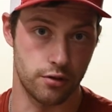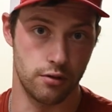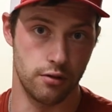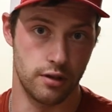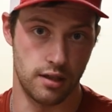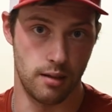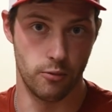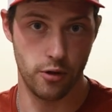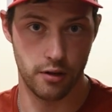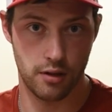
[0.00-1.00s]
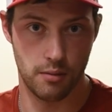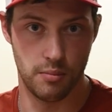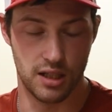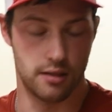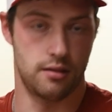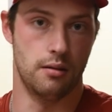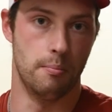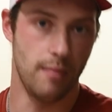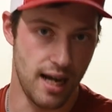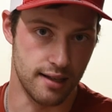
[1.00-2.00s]
to do the same work because the
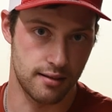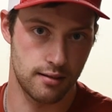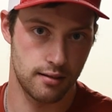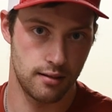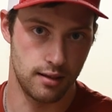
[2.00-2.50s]
mass